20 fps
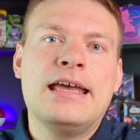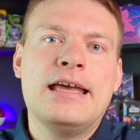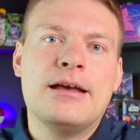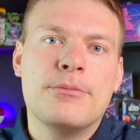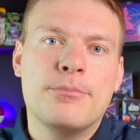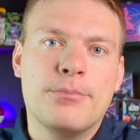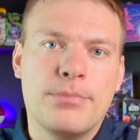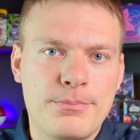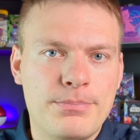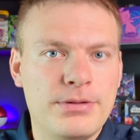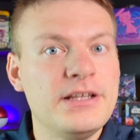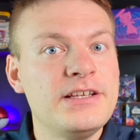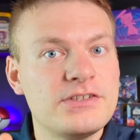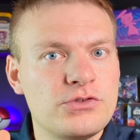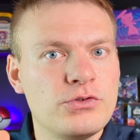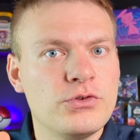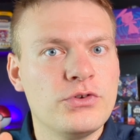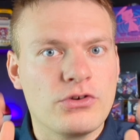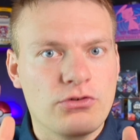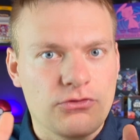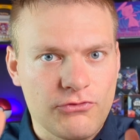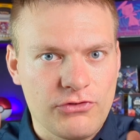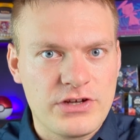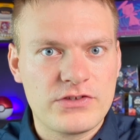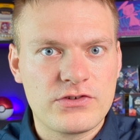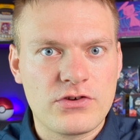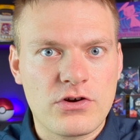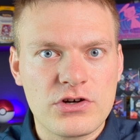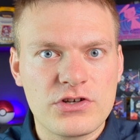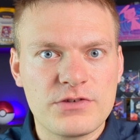but please do your
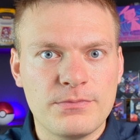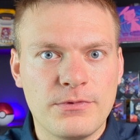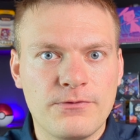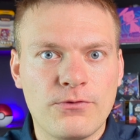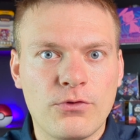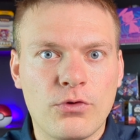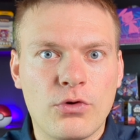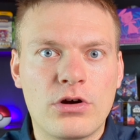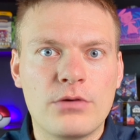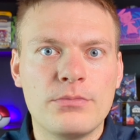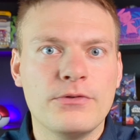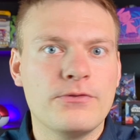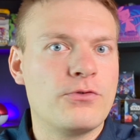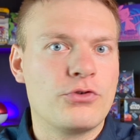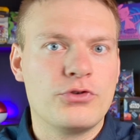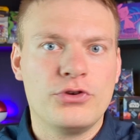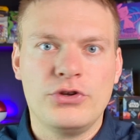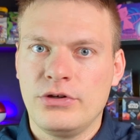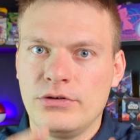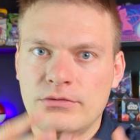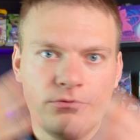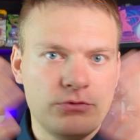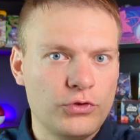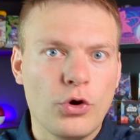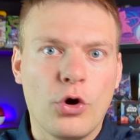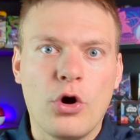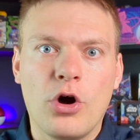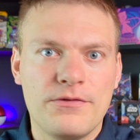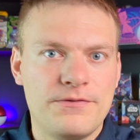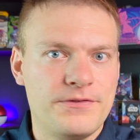research before you
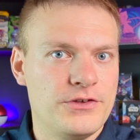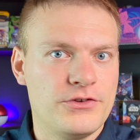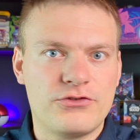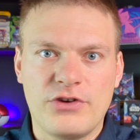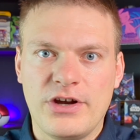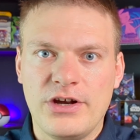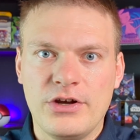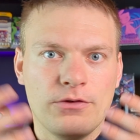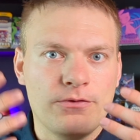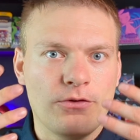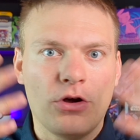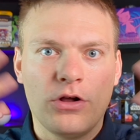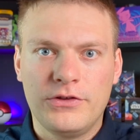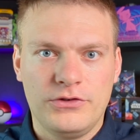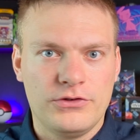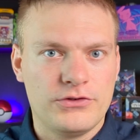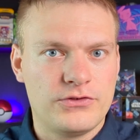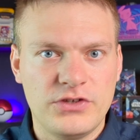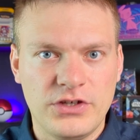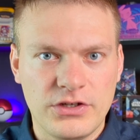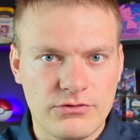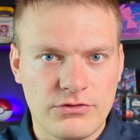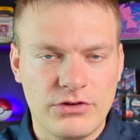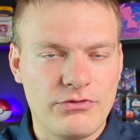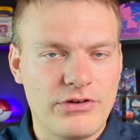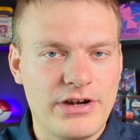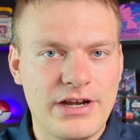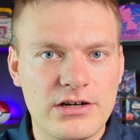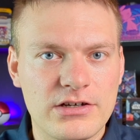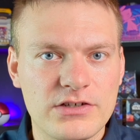go off and trade off all your secret
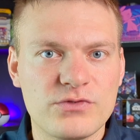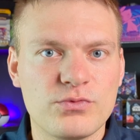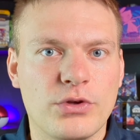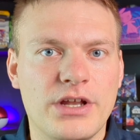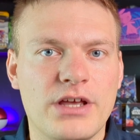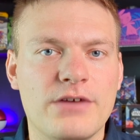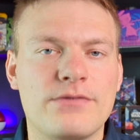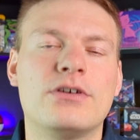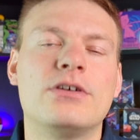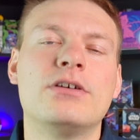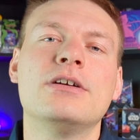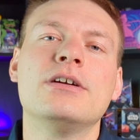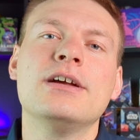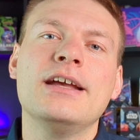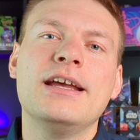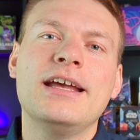rares, whatever,